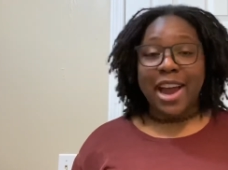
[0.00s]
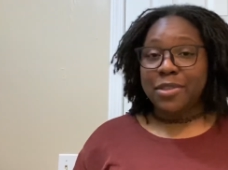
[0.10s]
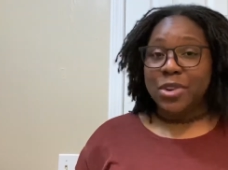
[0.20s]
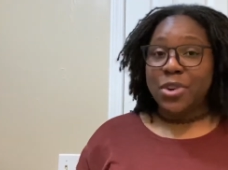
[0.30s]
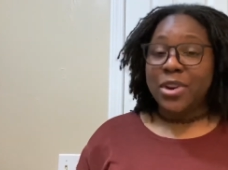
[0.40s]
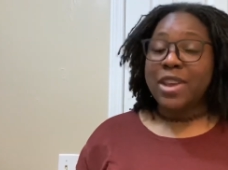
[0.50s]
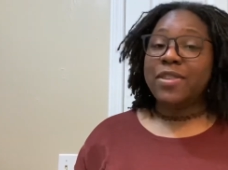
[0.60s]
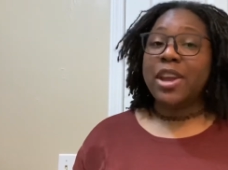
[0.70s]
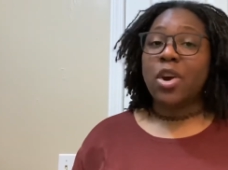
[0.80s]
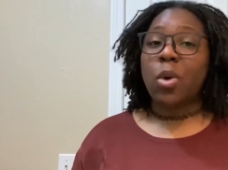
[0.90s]
afternoon,
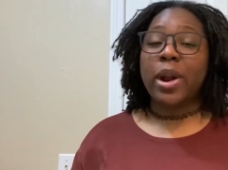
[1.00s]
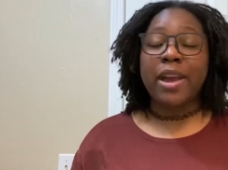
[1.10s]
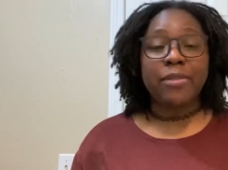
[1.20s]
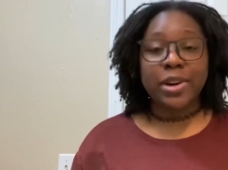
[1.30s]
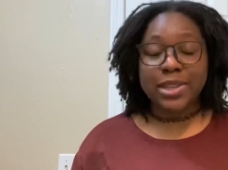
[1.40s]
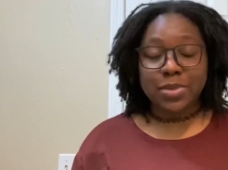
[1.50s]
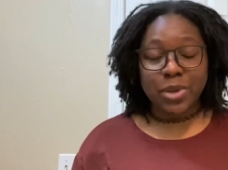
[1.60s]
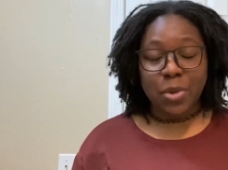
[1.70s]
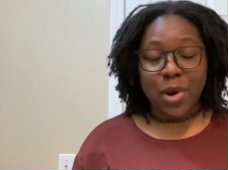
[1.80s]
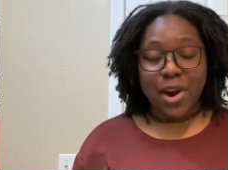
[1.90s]
evening, or whatever it is where
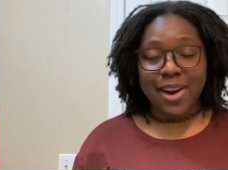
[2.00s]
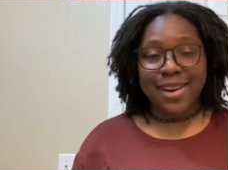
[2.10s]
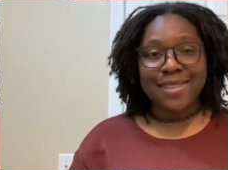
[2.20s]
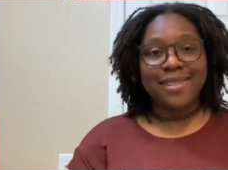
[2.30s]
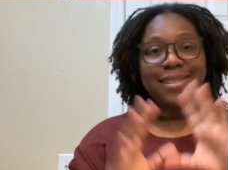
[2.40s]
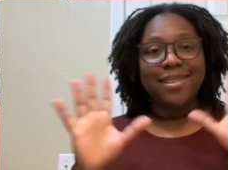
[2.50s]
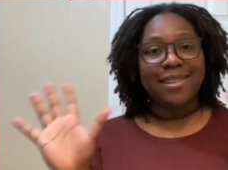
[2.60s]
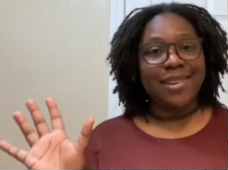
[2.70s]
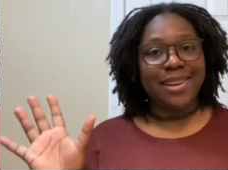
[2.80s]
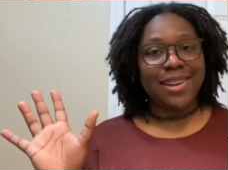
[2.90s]
you are.
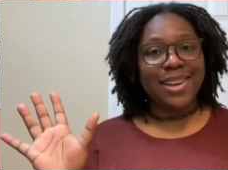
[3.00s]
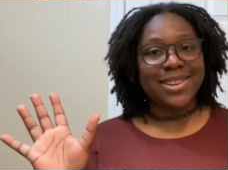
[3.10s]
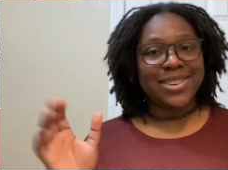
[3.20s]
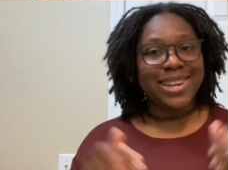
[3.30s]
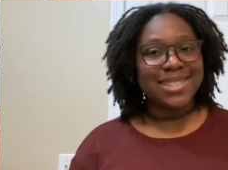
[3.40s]
Until next